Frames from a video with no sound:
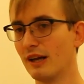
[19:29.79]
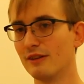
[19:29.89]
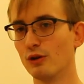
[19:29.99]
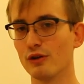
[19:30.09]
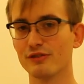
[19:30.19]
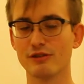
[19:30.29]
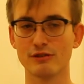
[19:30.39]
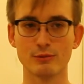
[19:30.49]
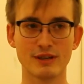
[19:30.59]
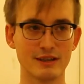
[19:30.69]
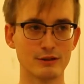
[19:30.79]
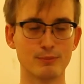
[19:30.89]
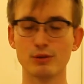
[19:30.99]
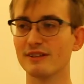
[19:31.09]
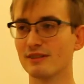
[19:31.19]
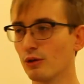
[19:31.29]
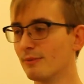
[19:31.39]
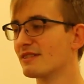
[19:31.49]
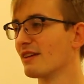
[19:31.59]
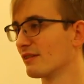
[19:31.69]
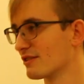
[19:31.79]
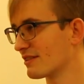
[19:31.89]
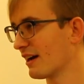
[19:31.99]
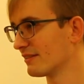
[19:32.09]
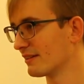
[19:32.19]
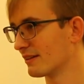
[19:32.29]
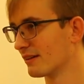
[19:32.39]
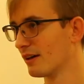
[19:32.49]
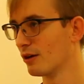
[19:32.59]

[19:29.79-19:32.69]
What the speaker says: not some kind of political misunderstanding,